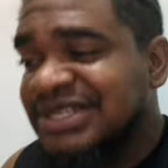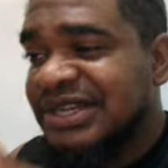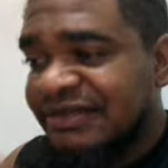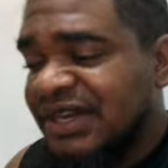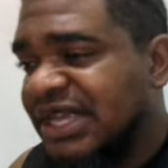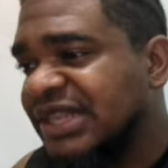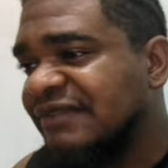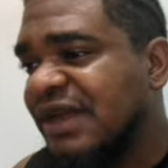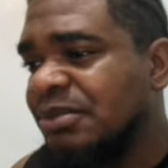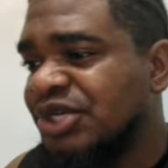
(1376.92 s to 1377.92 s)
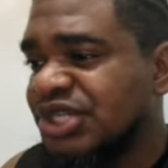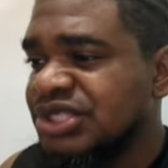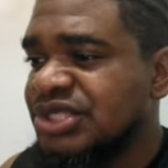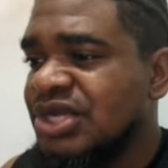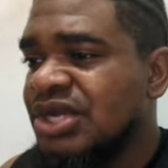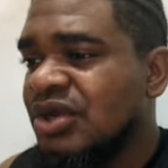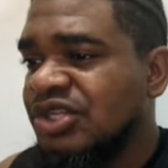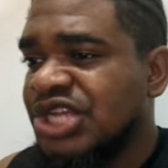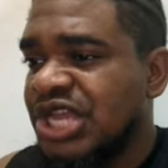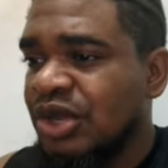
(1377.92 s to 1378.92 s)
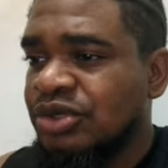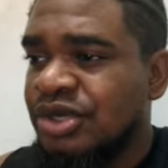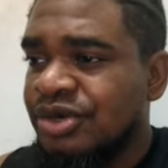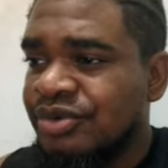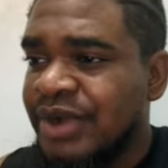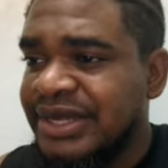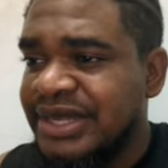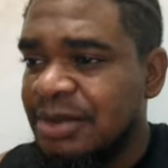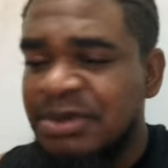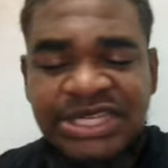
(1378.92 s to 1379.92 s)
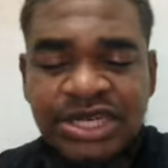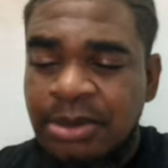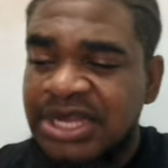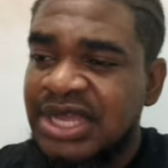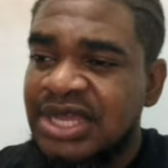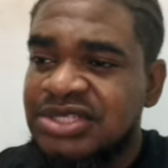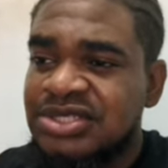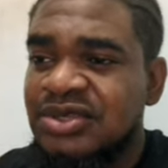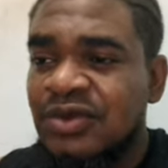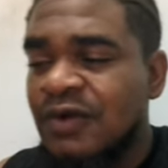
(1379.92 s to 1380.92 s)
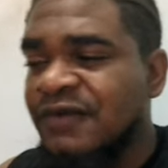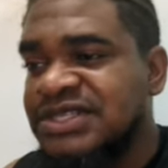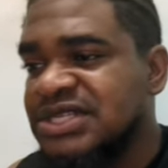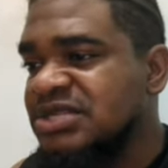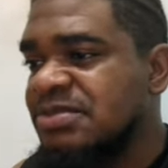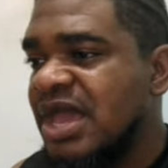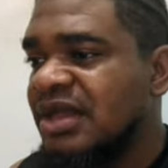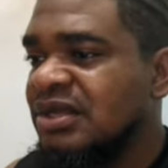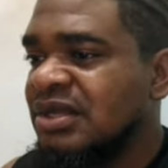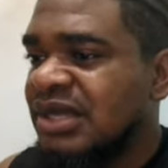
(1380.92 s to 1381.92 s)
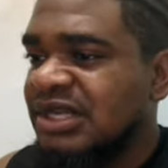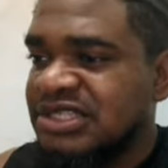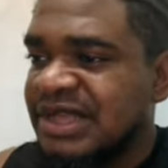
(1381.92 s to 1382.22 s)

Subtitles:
definitely get that vibrations or check it out right there. Meeting Dominicans overseas, man, and just